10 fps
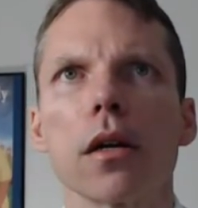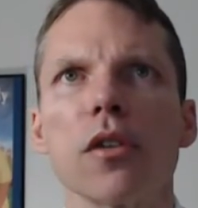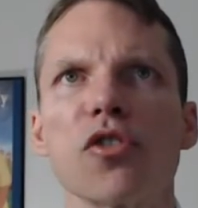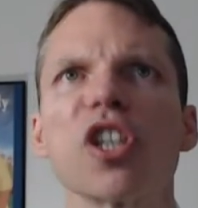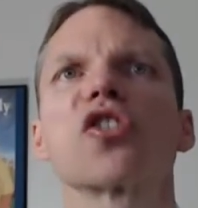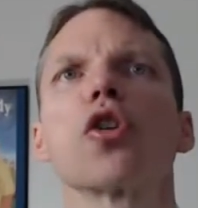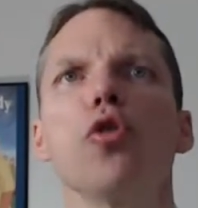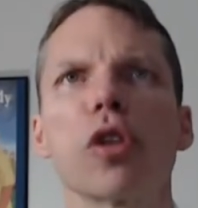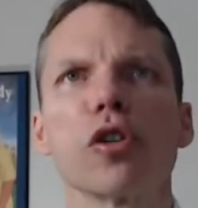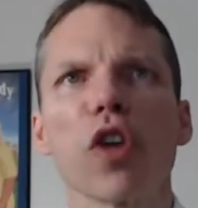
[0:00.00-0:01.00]
just so
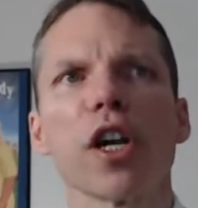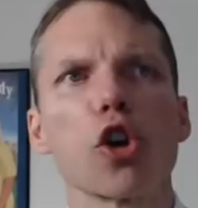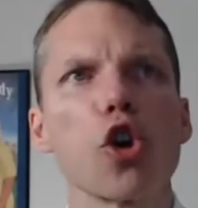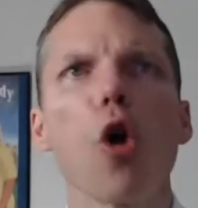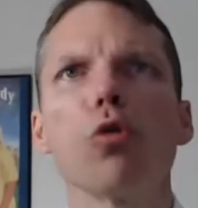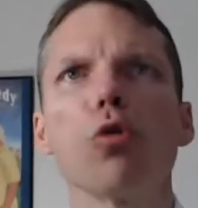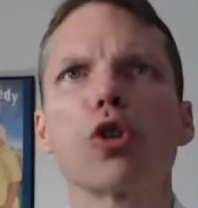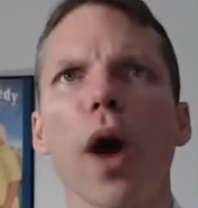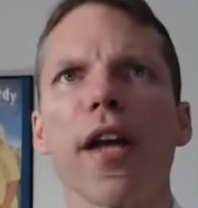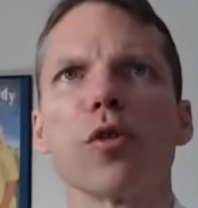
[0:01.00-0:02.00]
you can try to goad
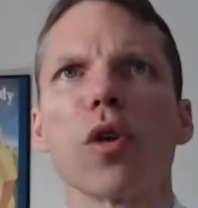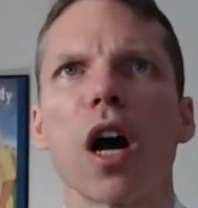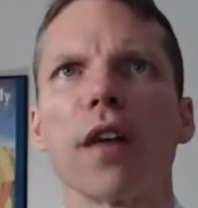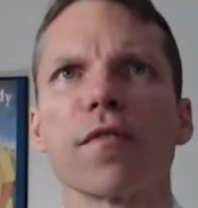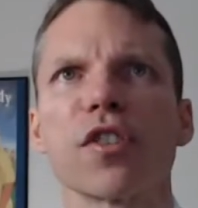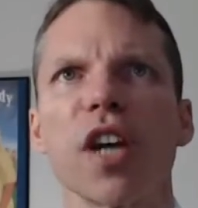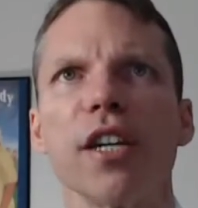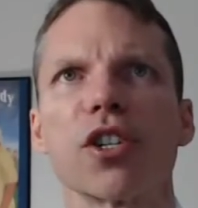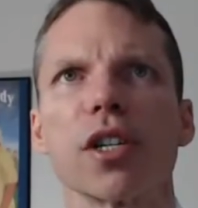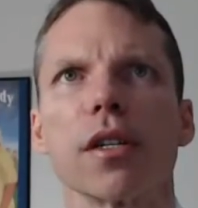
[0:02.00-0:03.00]
your way into a
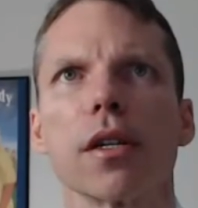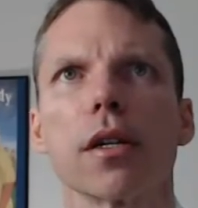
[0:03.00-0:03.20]
conversation.